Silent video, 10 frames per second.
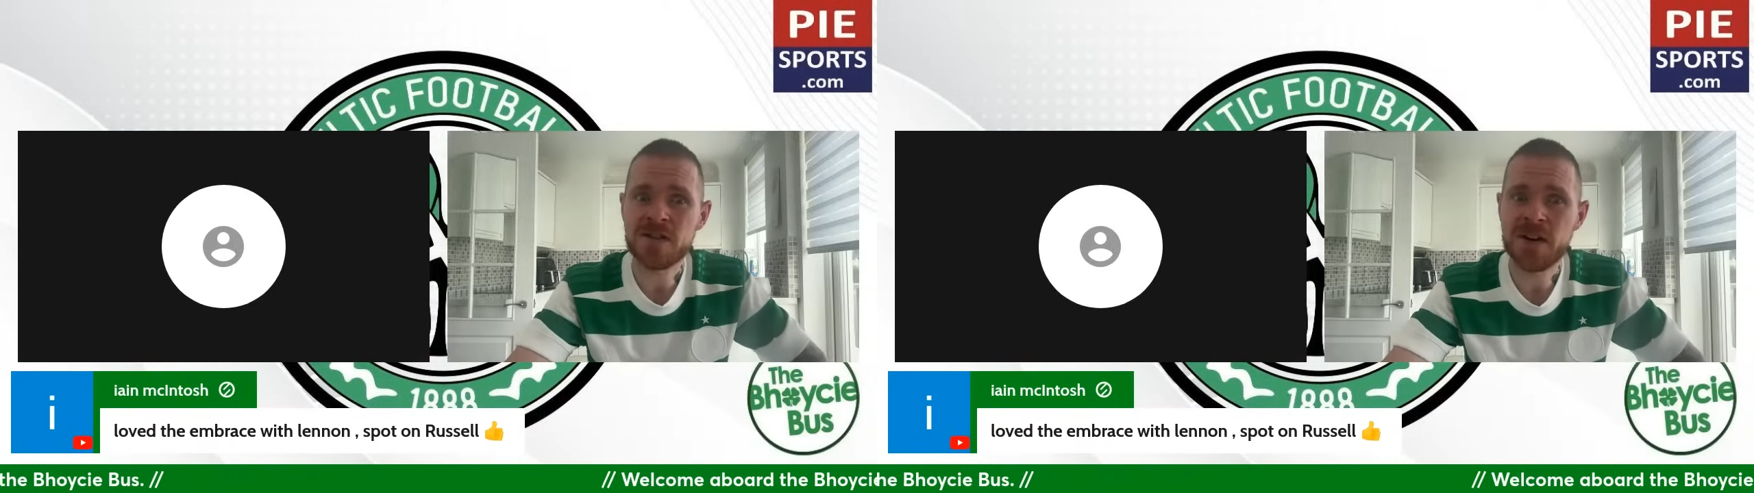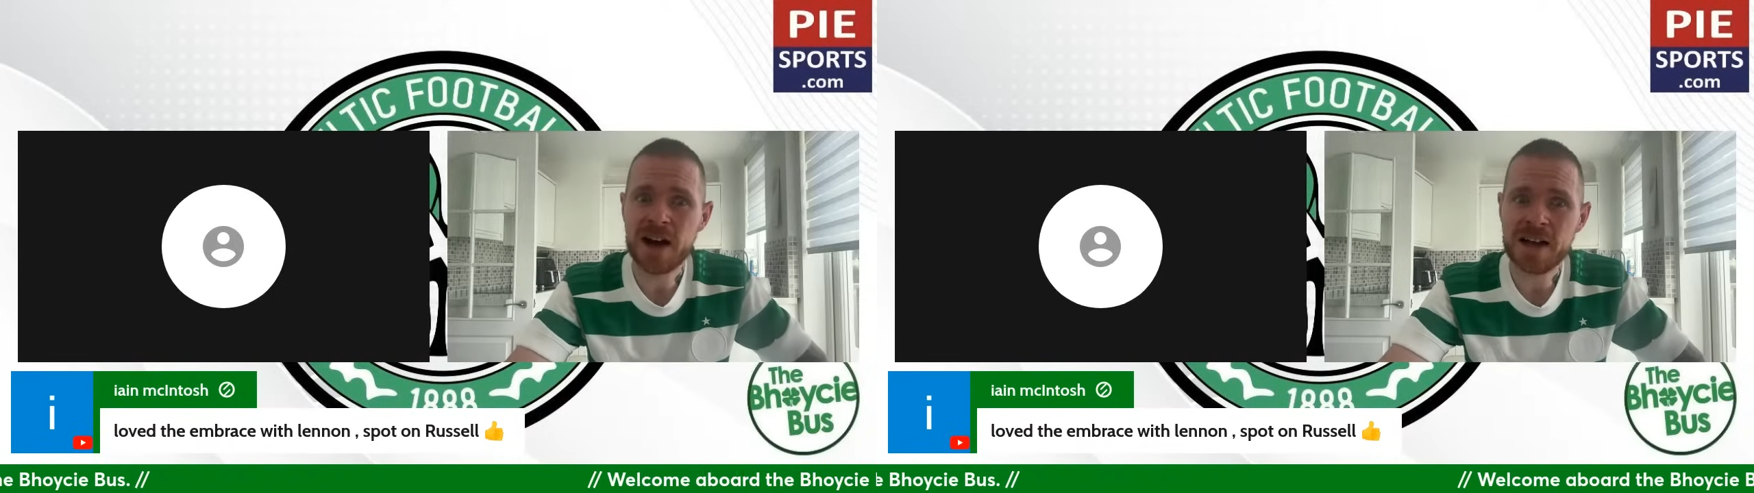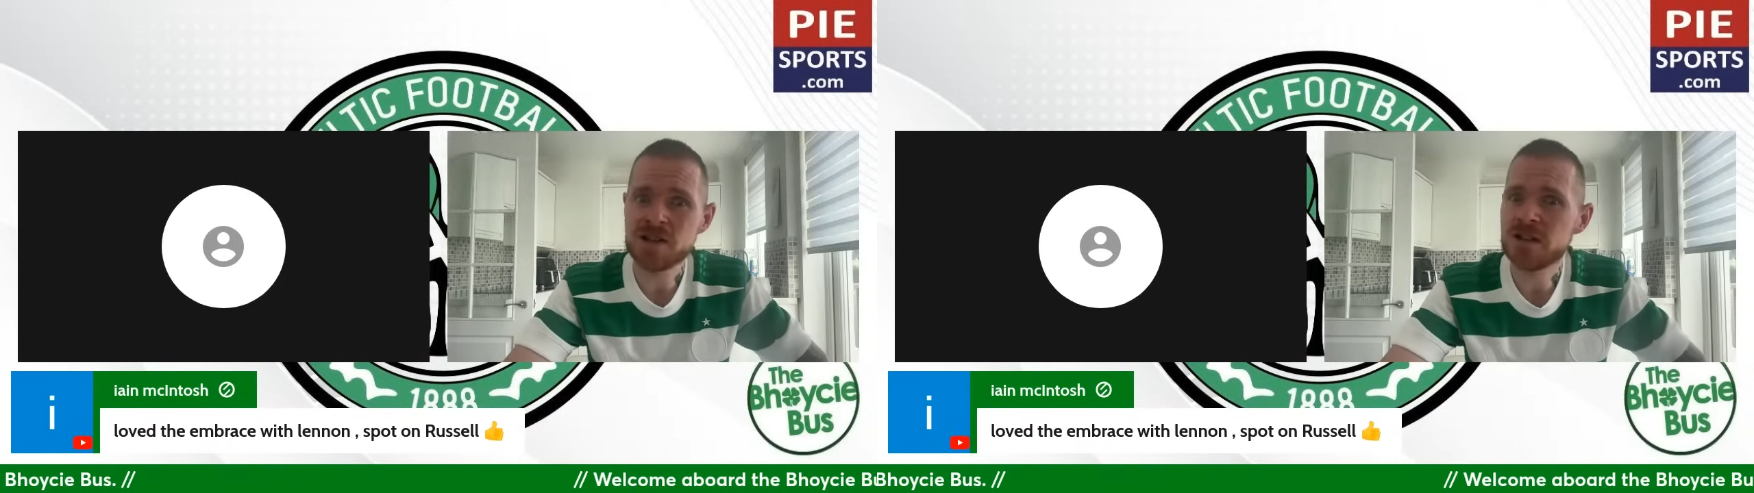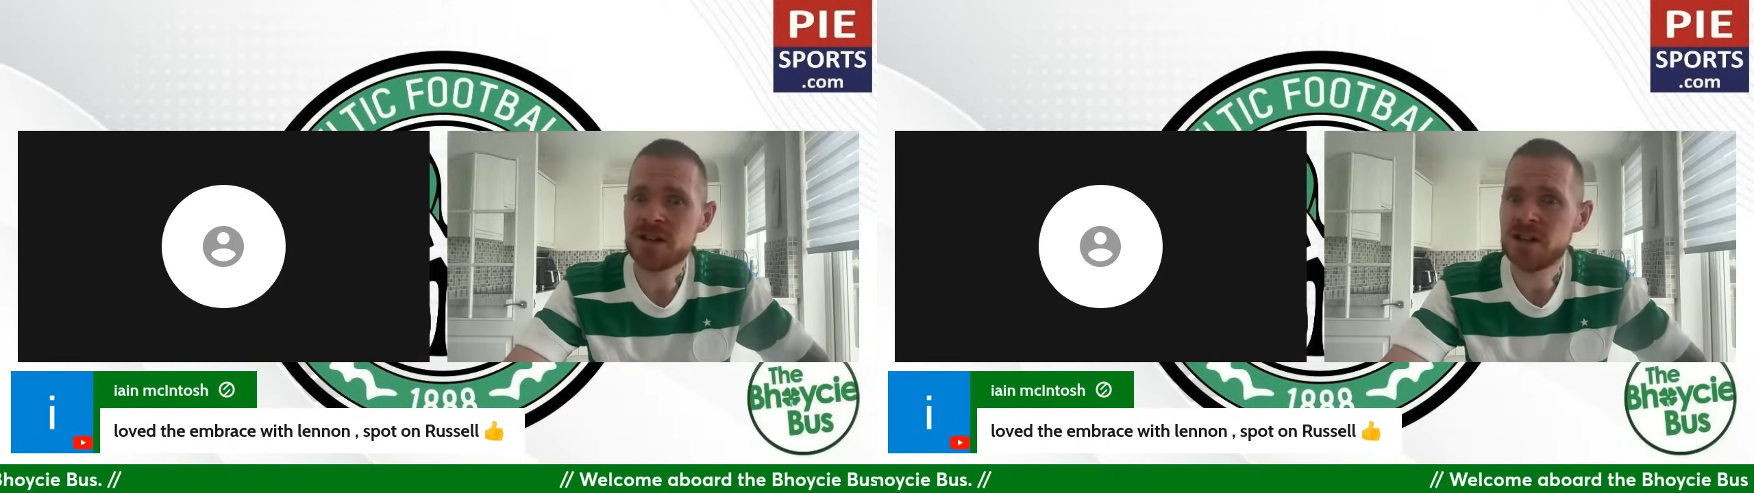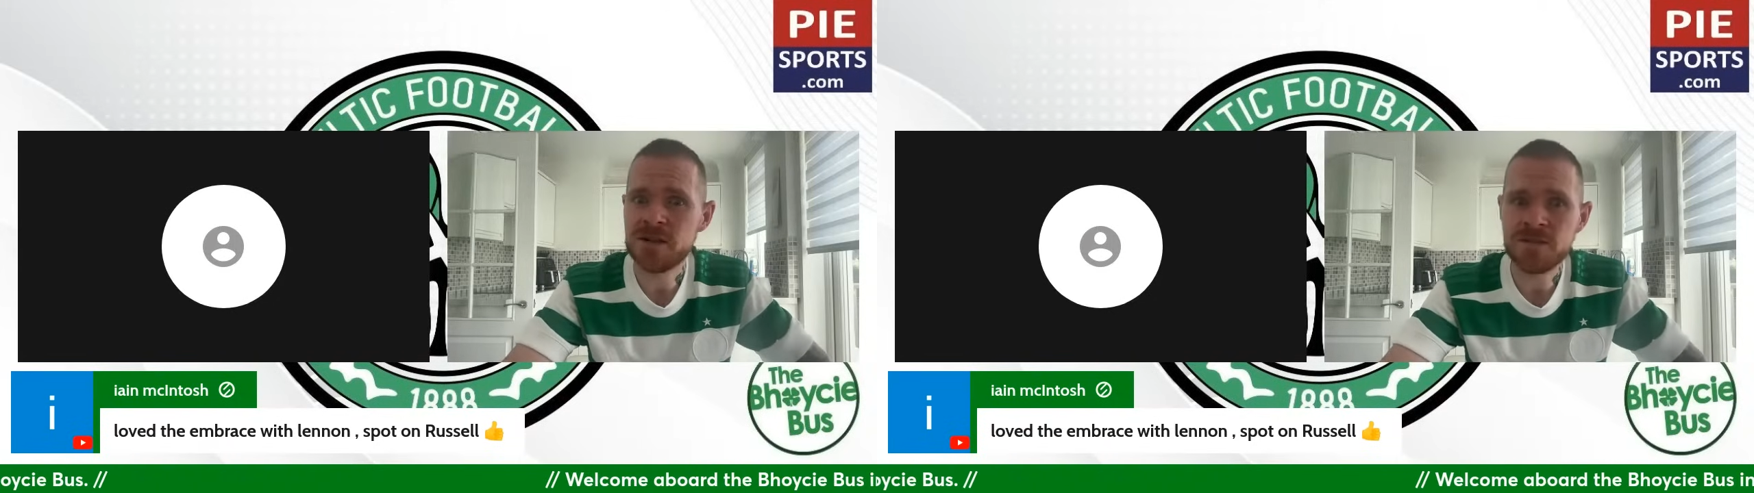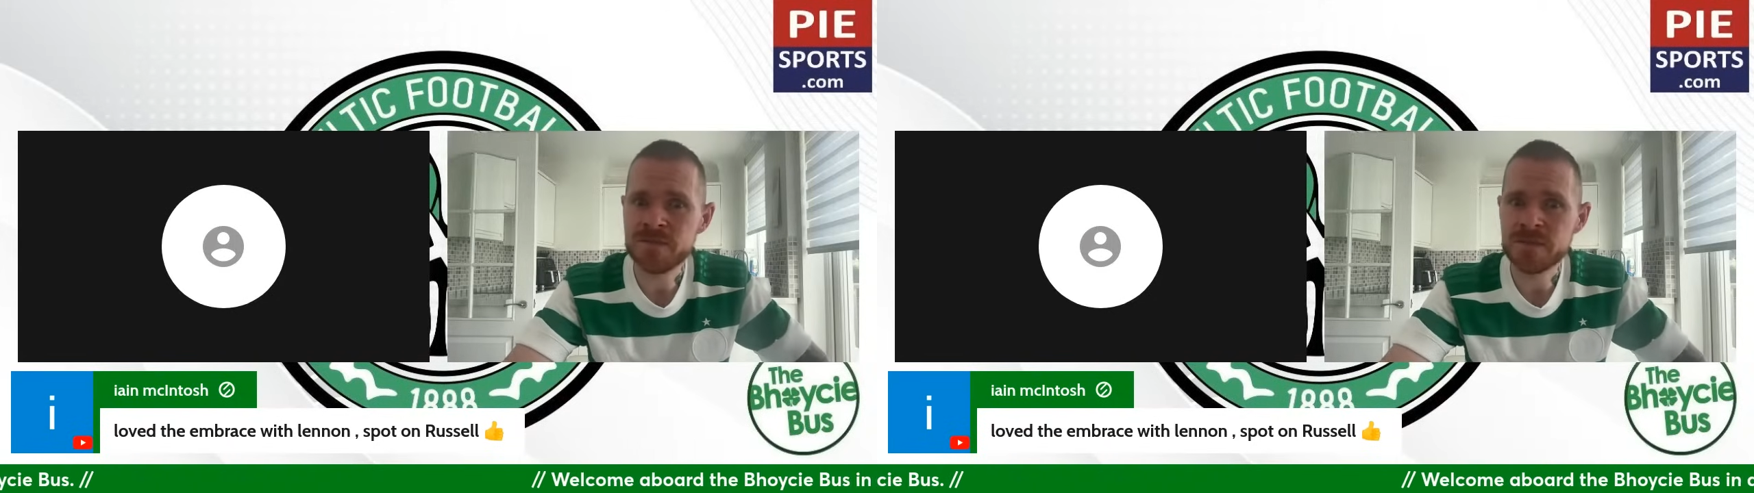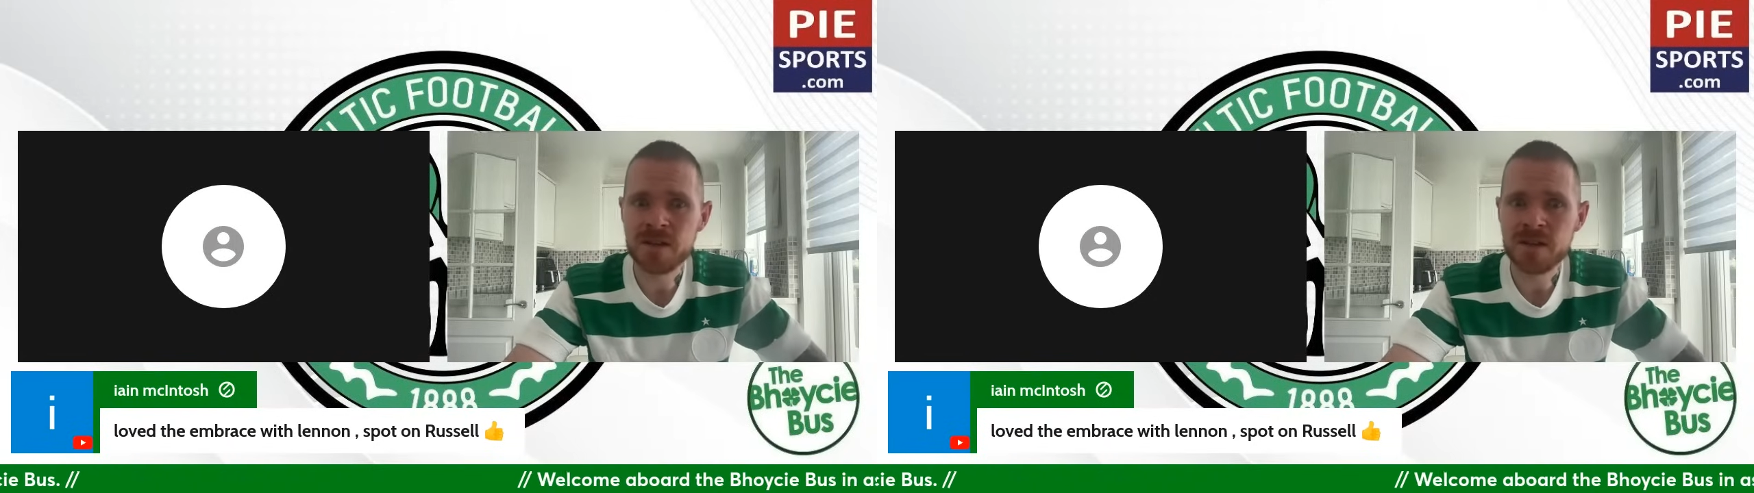fans or the team.